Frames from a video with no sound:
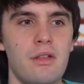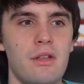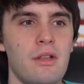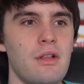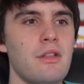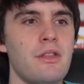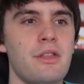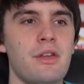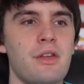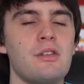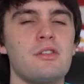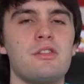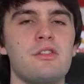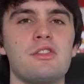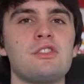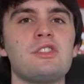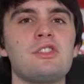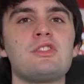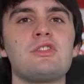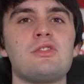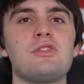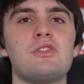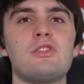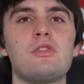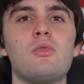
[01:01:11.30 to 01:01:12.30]

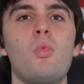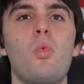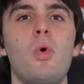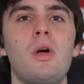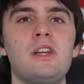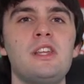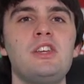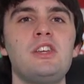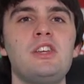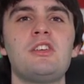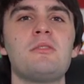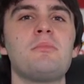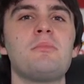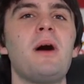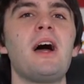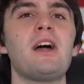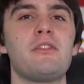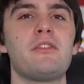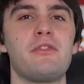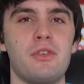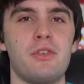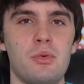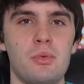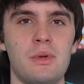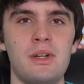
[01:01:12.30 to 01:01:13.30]
They're wanting you to buy
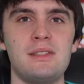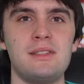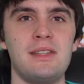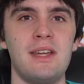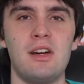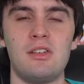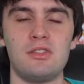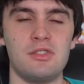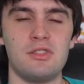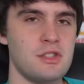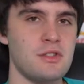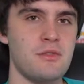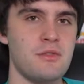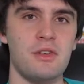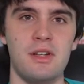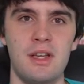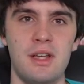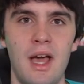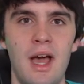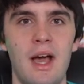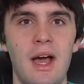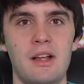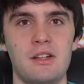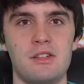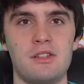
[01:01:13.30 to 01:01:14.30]
it for retail just for
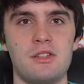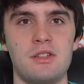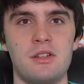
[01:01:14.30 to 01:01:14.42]
cash.